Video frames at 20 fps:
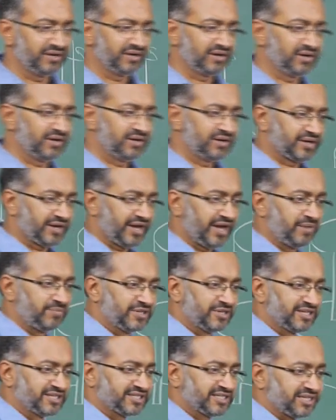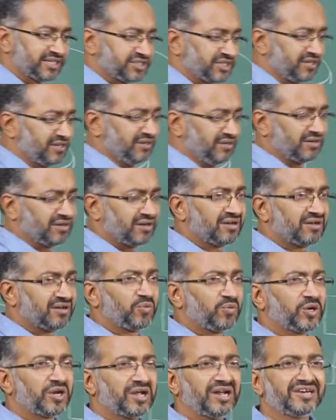time in the session,
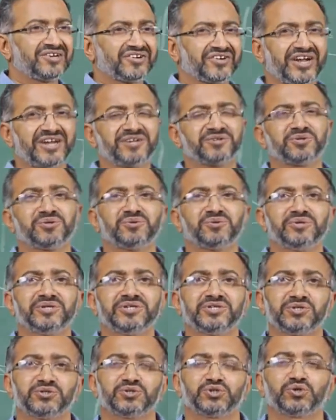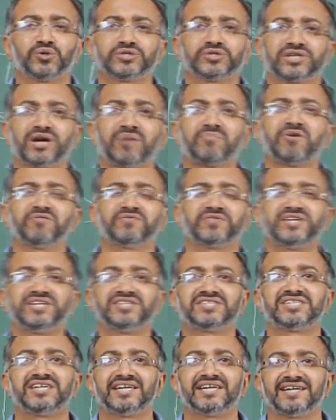what I'll try to do is to show some of
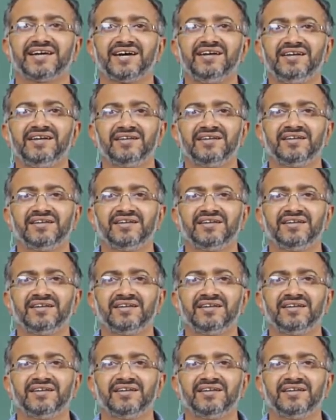these data,